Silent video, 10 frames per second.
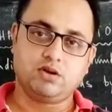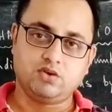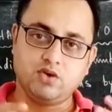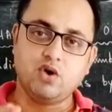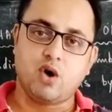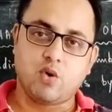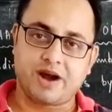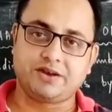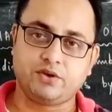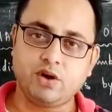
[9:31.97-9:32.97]

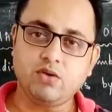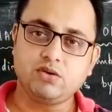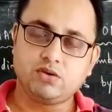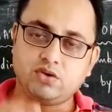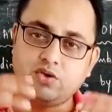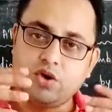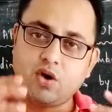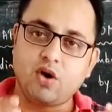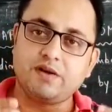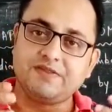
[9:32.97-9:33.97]
what you know, to
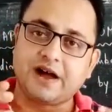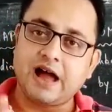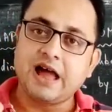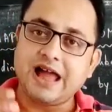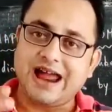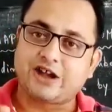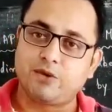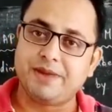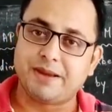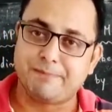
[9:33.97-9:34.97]
know the
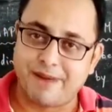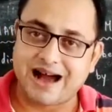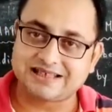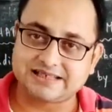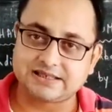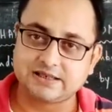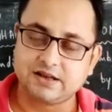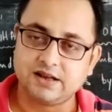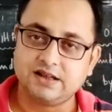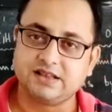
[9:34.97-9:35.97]
atomic mass,
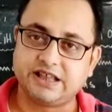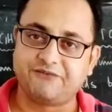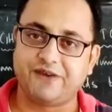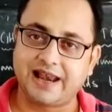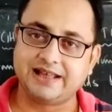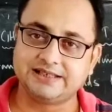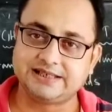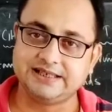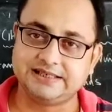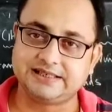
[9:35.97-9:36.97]
the
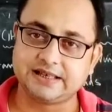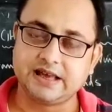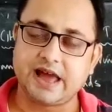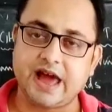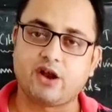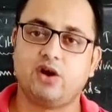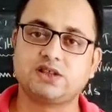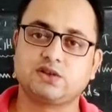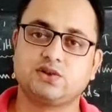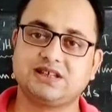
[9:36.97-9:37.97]
valencies and
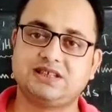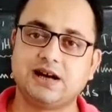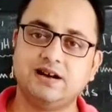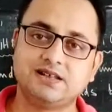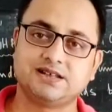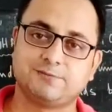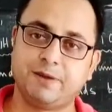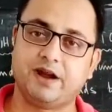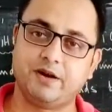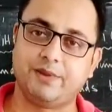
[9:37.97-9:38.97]
also the charges
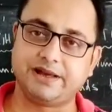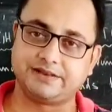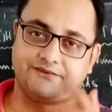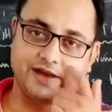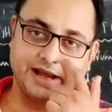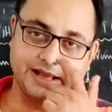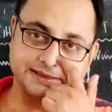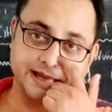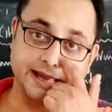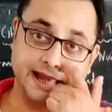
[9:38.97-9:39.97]
beared by the various
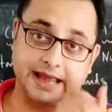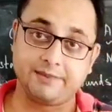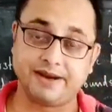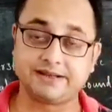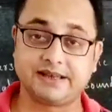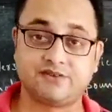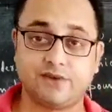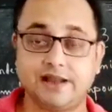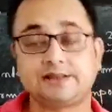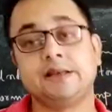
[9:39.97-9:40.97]
elements as
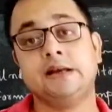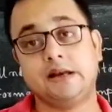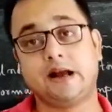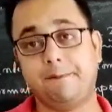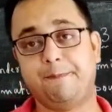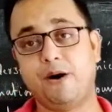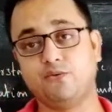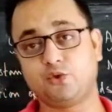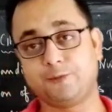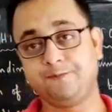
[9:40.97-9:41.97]
well as
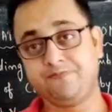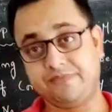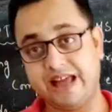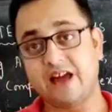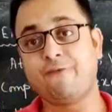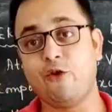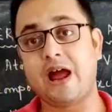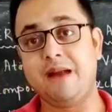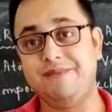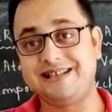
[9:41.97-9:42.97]
compounds. Therefore,
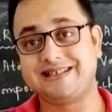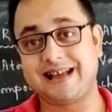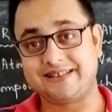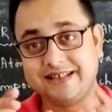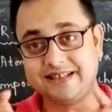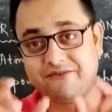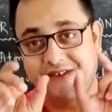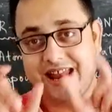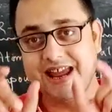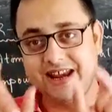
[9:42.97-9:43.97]
I am discussing the
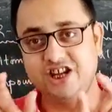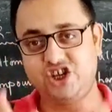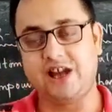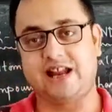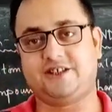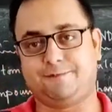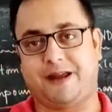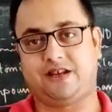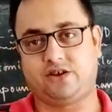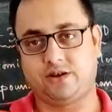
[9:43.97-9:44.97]
very initial
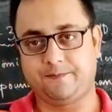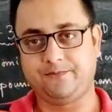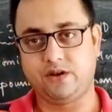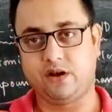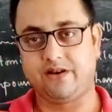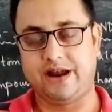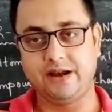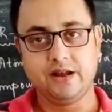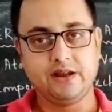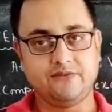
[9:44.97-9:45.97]
aspect. Alright,
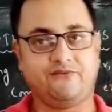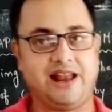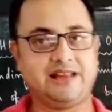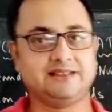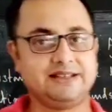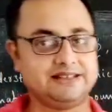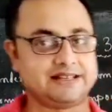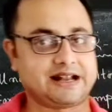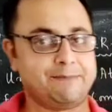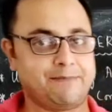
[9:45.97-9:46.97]
valence is
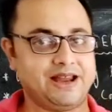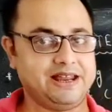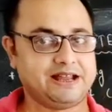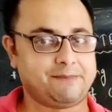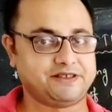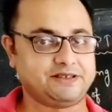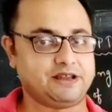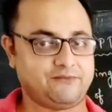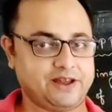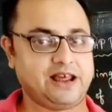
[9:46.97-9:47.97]
the combining
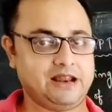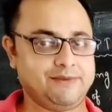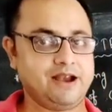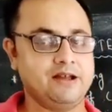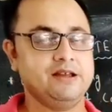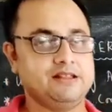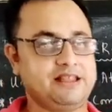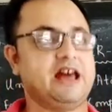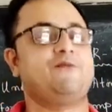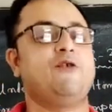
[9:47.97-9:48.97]
capacity of an element.
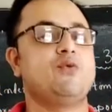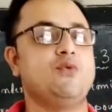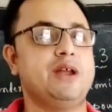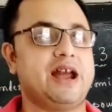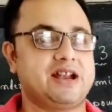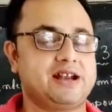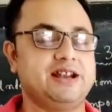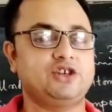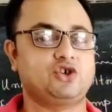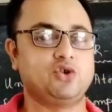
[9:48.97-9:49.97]
Therefore, we at
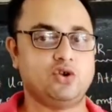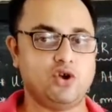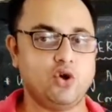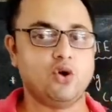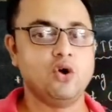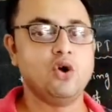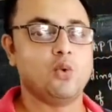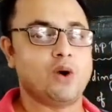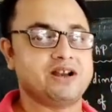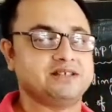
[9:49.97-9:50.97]
least should know
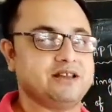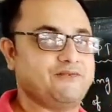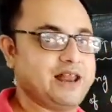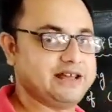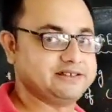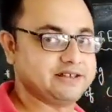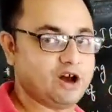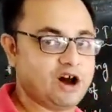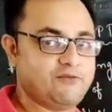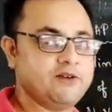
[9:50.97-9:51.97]
what is the valence
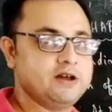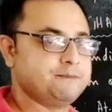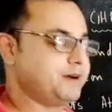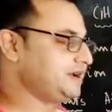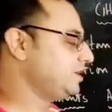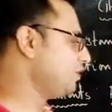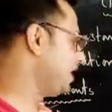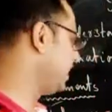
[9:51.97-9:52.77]
of particular